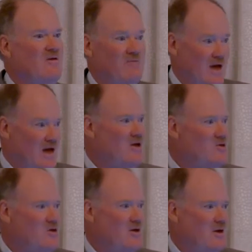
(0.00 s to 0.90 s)

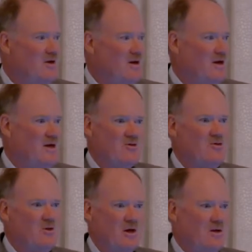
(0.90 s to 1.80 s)
advantage
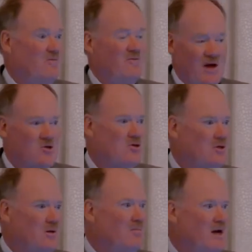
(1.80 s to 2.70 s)
against an
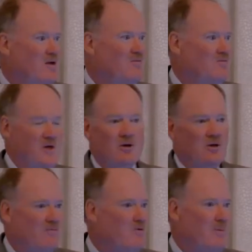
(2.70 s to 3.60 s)
infection that might have killed
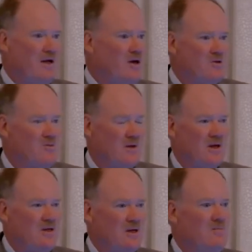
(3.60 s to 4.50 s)
everybody else but
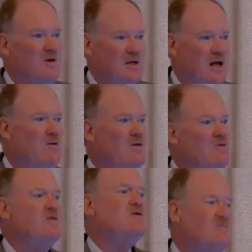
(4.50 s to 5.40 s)
not them. But now in
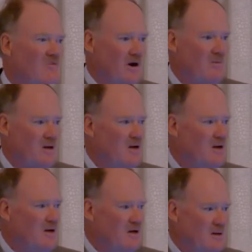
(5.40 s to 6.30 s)
this environment,
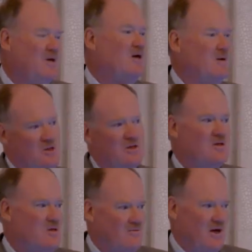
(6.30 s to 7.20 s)
it becomes a
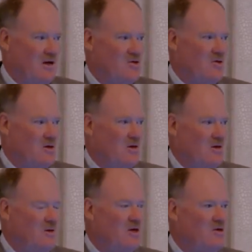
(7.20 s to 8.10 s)
disadvantage,
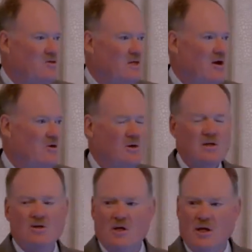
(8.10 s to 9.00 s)
because now you
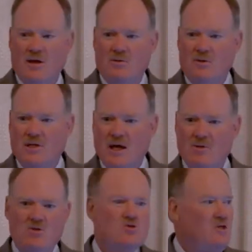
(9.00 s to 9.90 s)
get the collateral
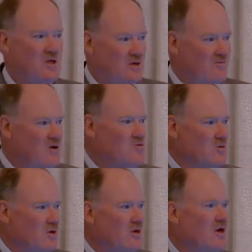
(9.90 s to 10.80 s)
damage to the
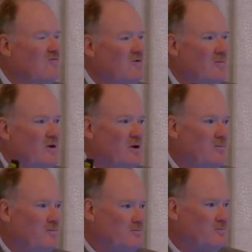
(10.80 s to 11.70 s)
individual from their